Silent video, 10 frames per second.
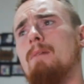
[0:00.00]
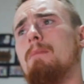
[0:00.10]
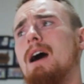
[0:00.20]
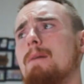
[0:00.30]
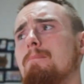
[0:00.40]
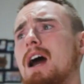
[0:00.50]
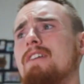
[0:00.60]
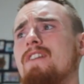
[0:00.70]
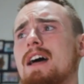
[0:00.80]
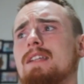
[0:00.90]
my
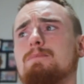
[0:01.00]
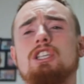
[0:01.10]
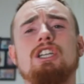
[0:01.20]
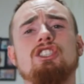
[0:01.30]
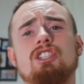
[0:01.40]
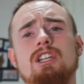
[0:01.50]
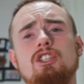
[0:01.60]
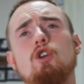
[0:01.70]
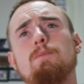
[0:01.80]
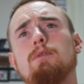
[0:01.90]
body fat percentage is going to
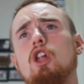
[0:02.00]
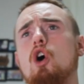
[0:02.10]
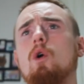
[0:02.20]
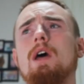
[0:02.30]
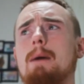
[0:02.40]
get super low